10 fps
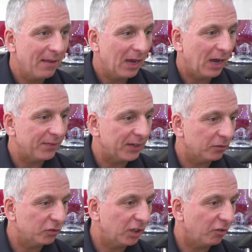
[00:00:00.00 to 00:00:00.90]
And then
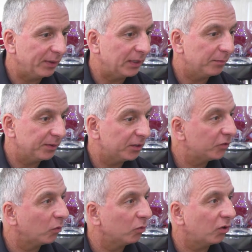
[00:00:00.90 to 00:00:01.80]
obviously I've been in the business
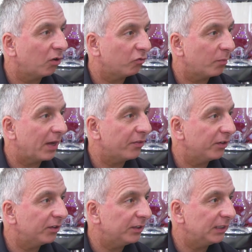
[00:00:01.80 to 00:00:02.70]
full time for about
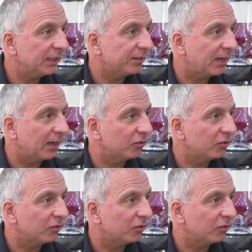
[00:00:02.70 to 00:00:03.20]
30 years now,